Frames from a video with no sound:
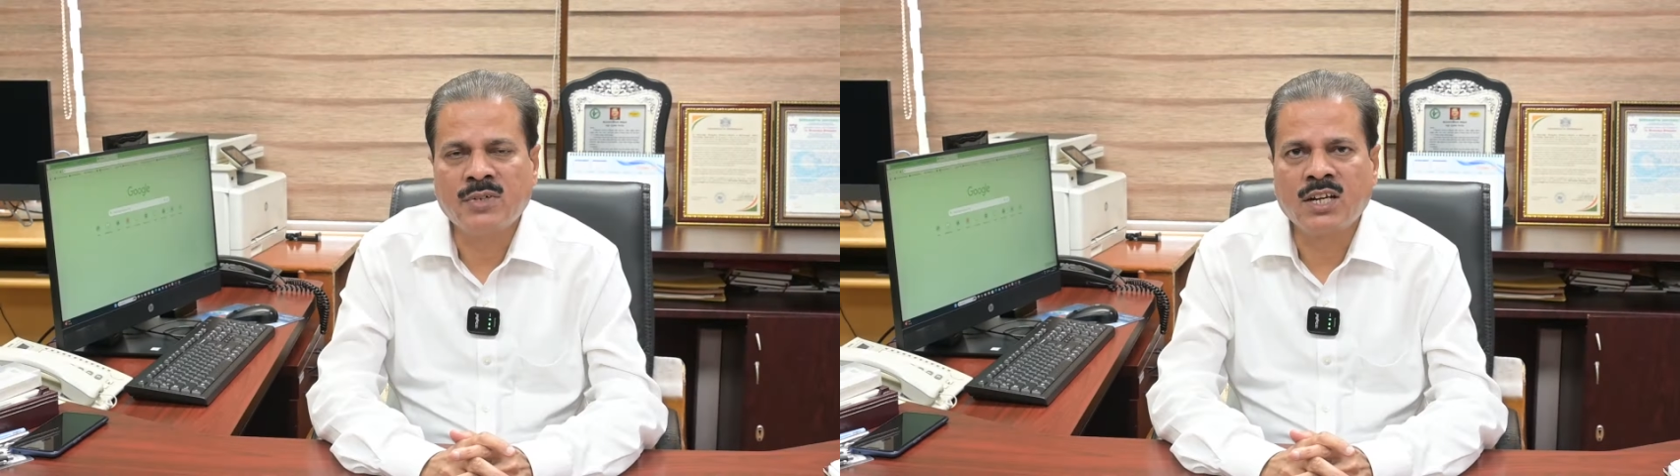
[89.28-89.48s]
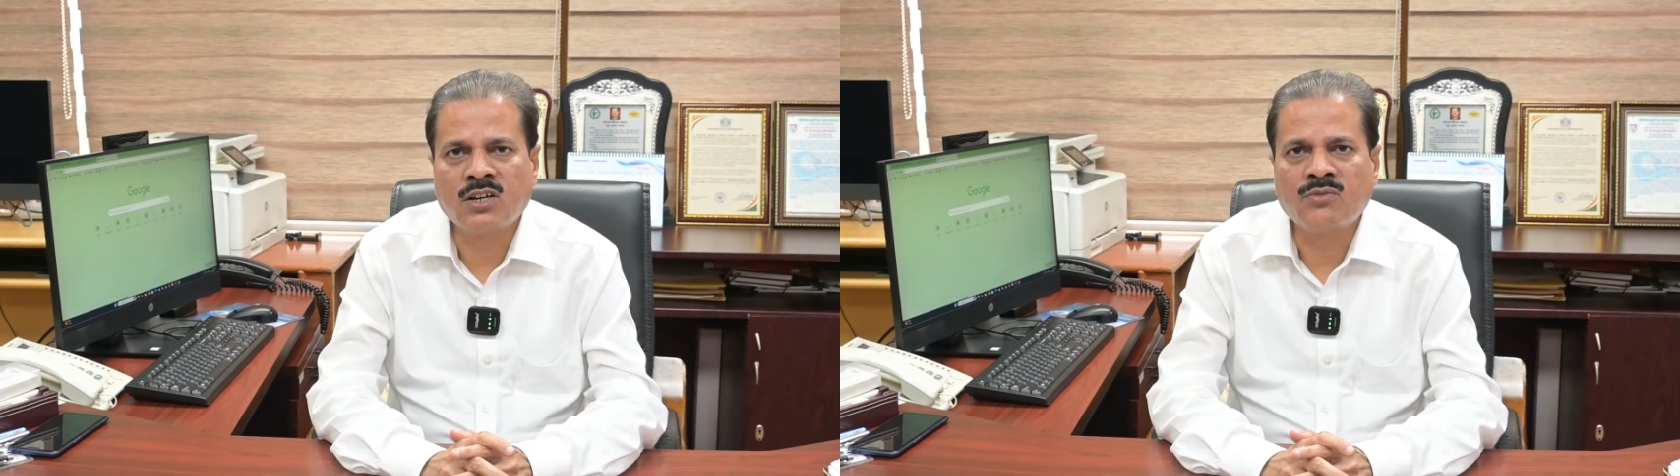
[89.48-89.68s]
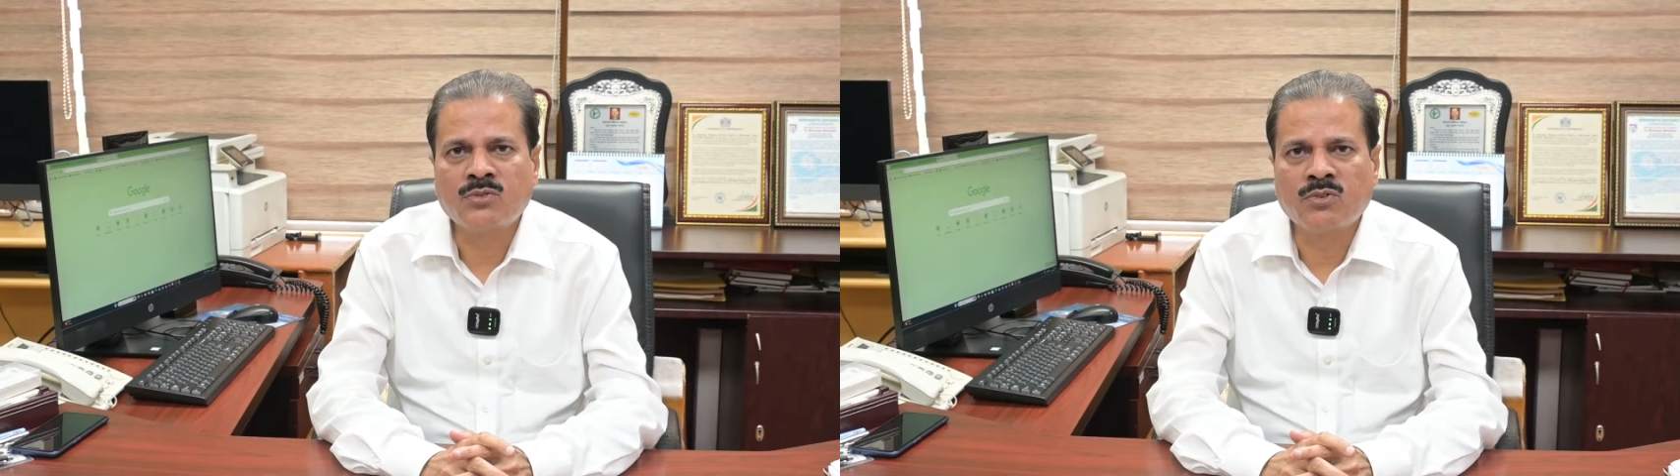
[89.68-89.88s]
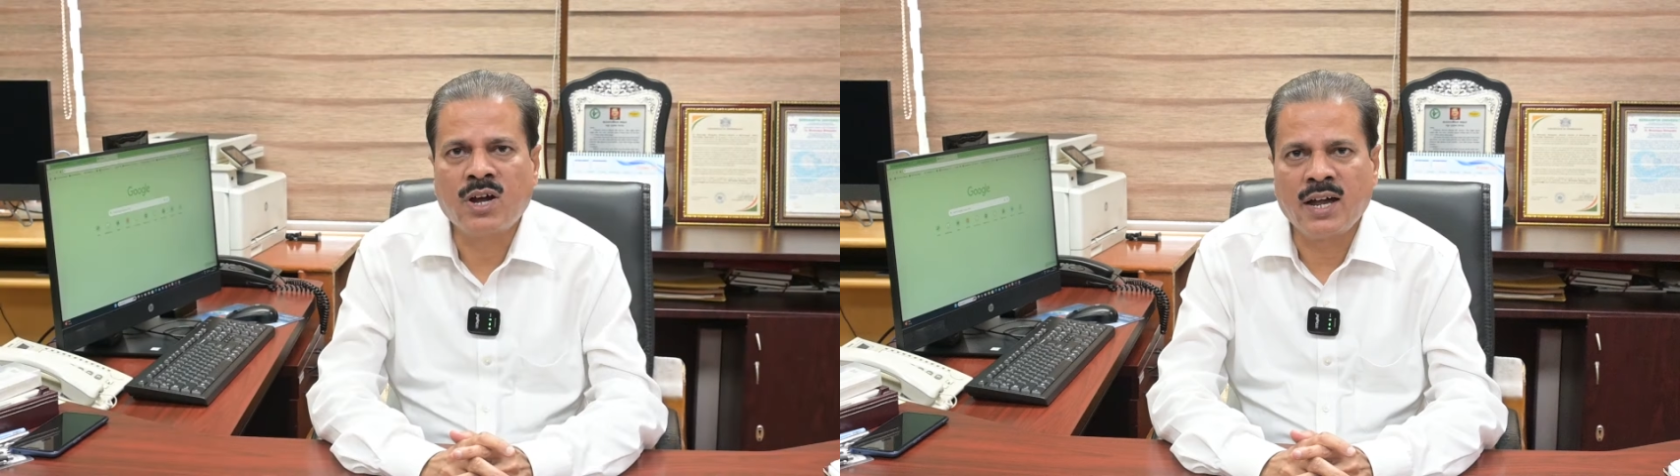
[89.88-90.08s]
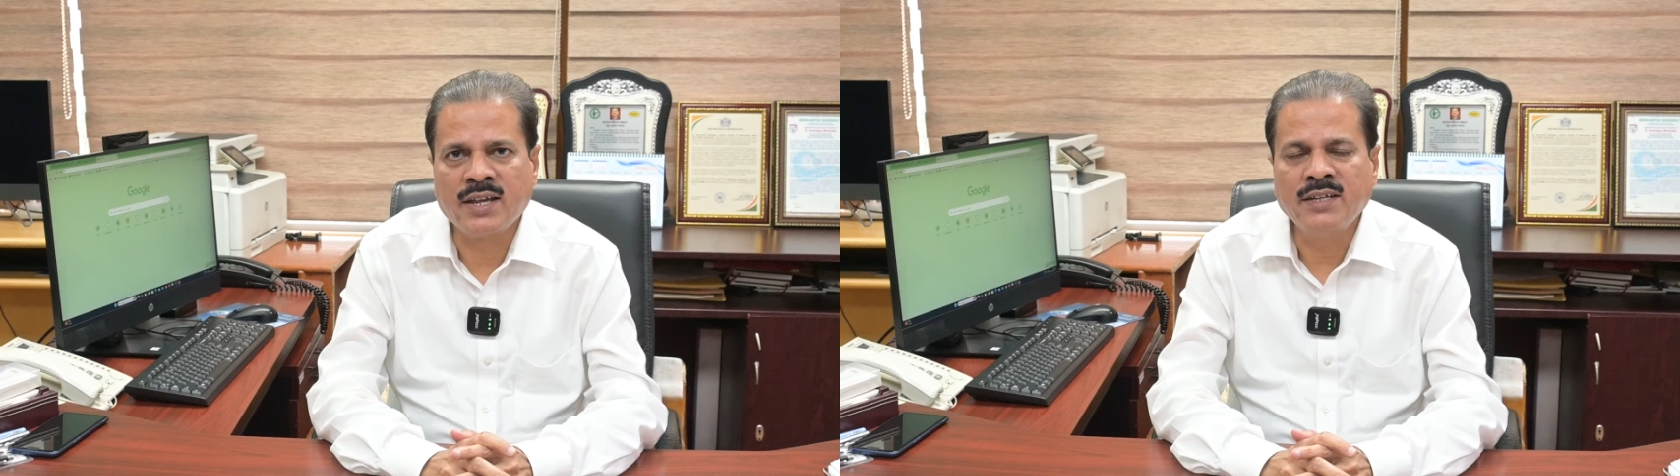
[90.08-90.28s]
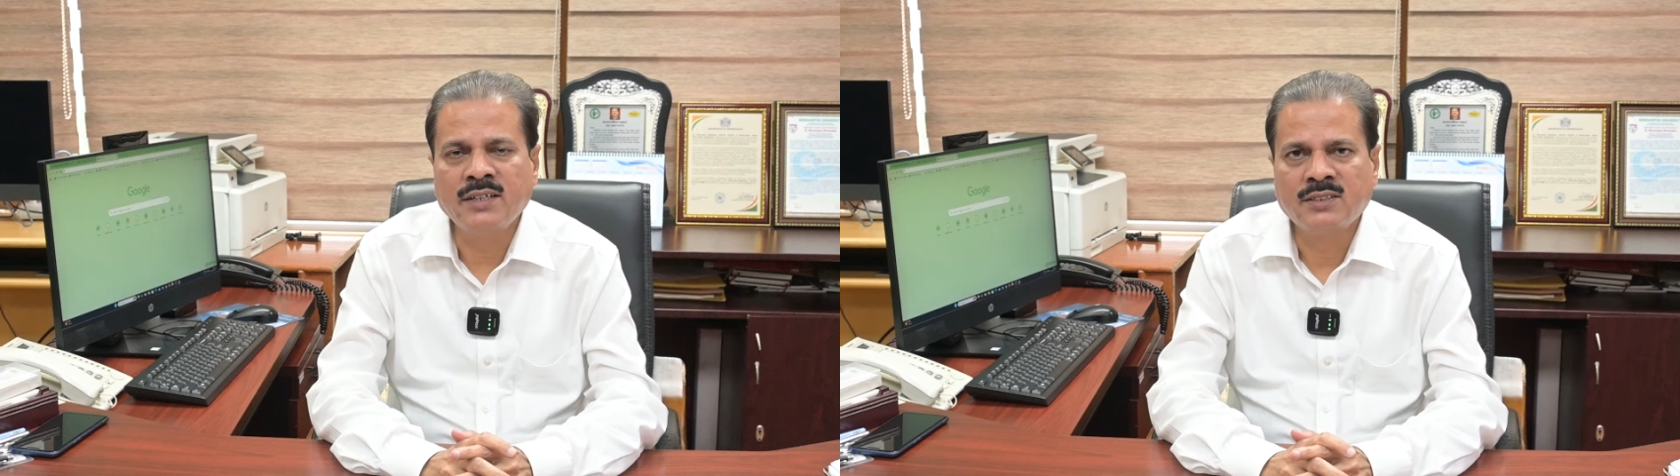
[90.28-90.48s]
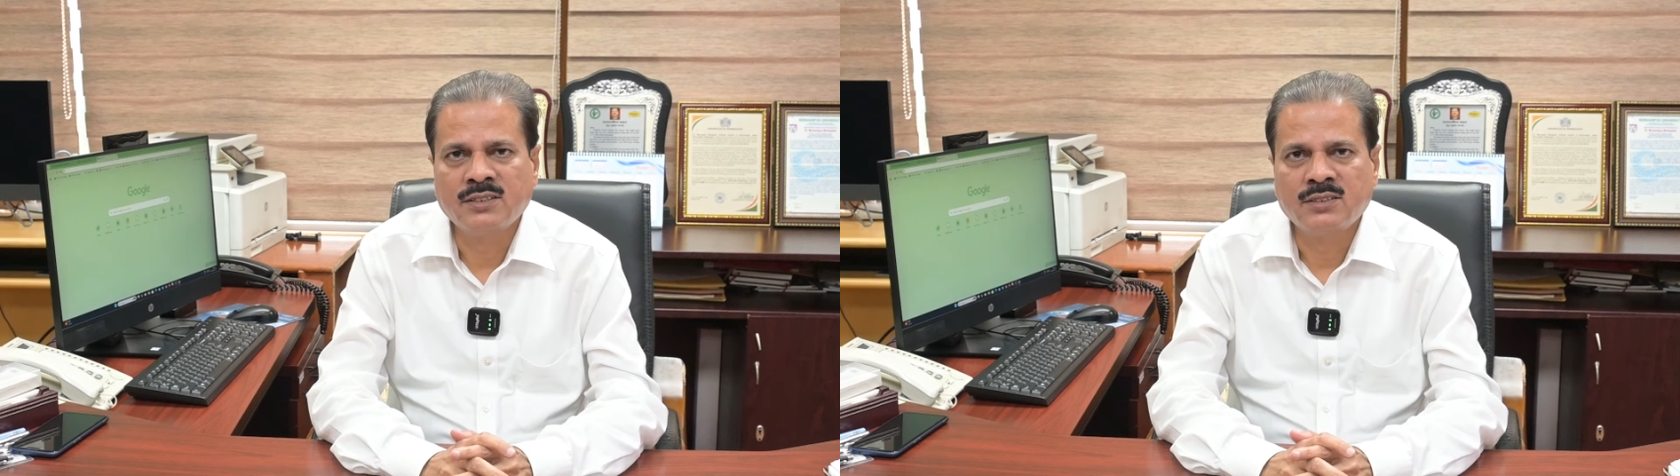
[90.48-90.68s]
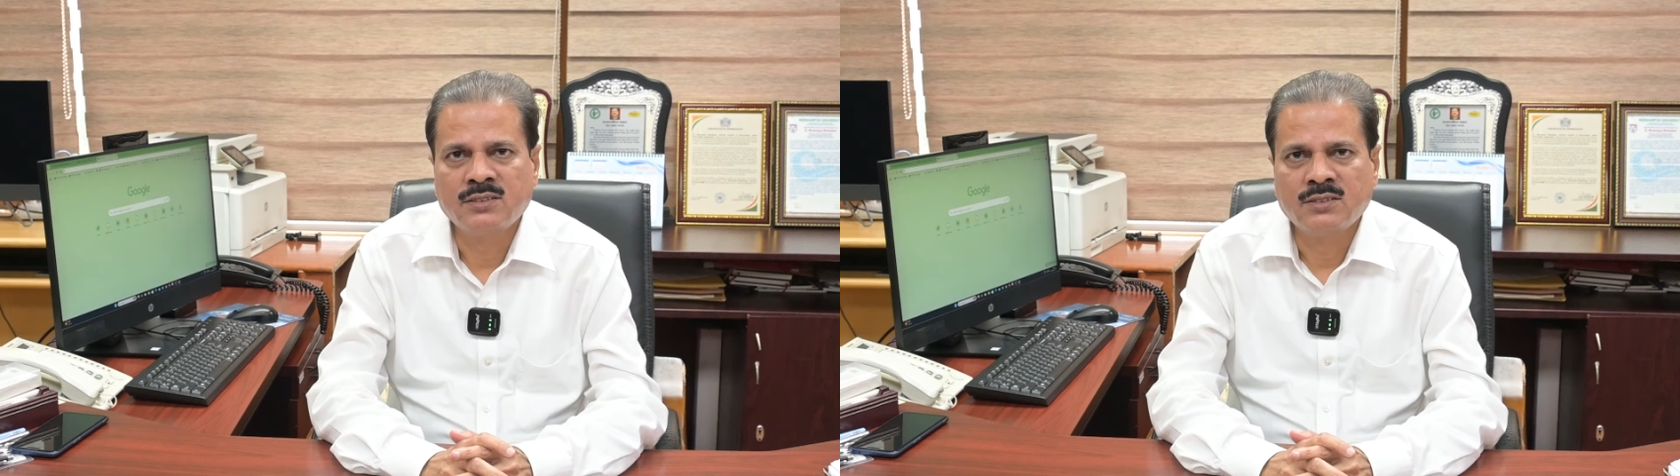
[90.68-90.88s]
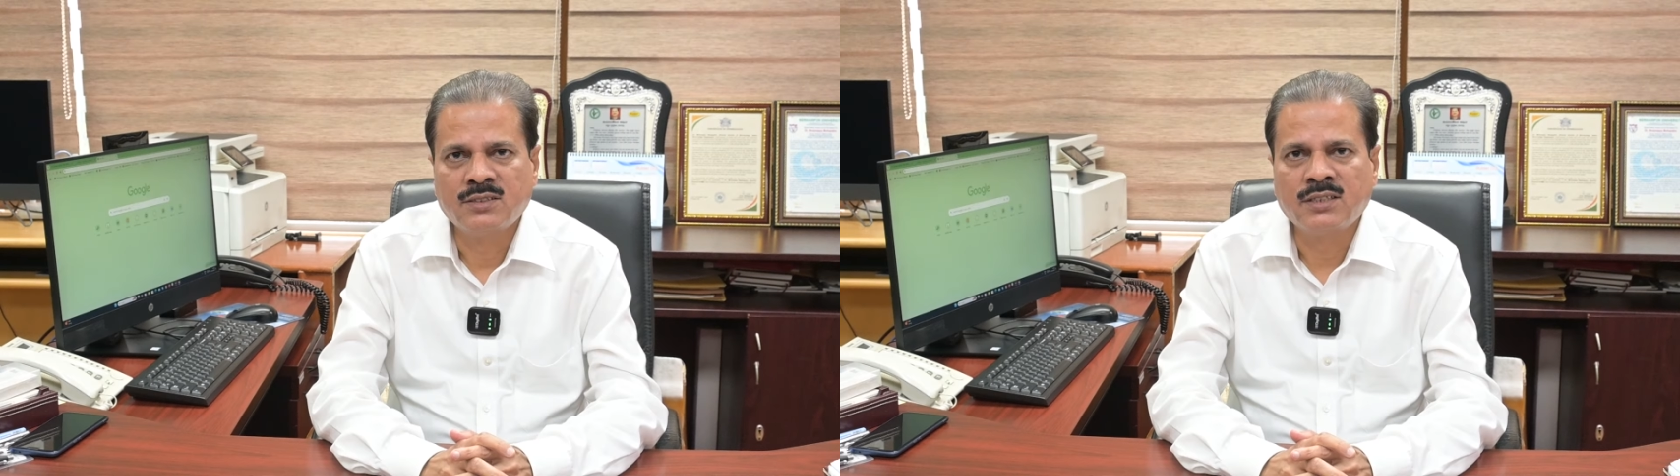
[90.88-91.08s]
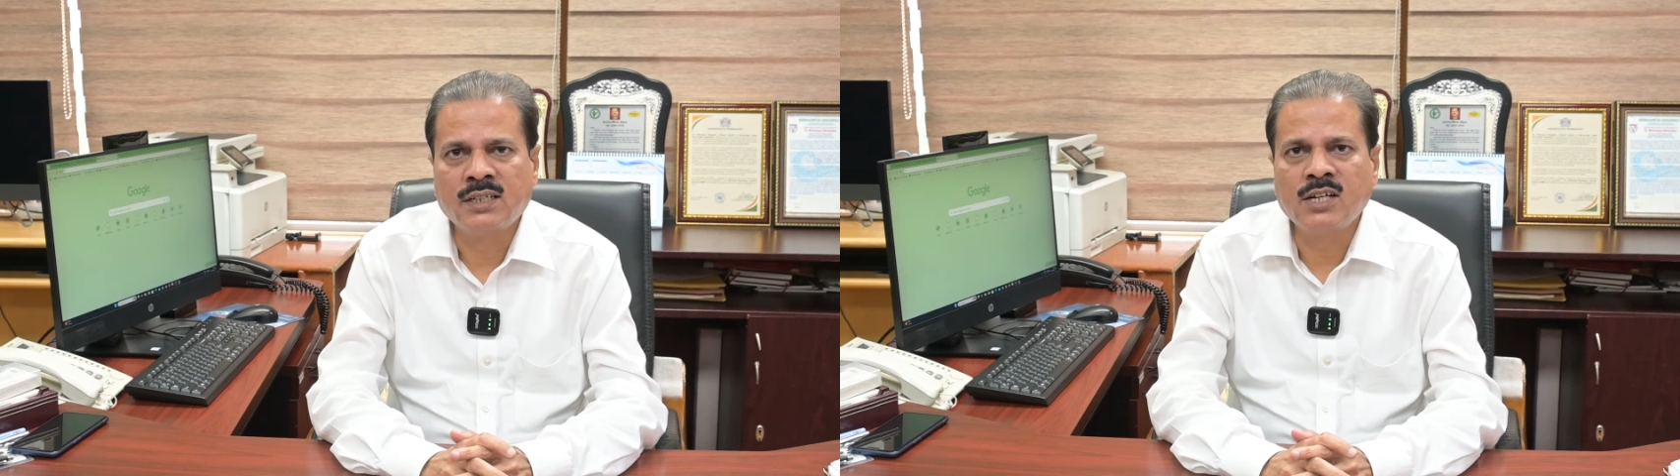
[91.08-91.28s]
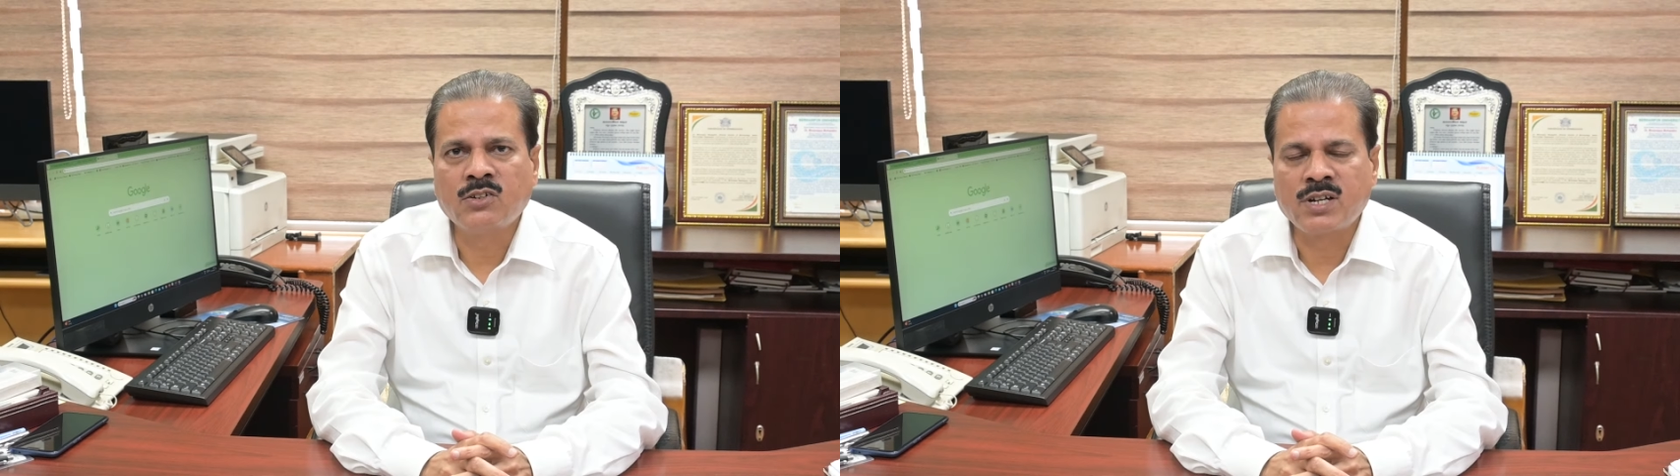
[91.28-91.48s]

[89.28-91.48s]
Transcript: very rough to high till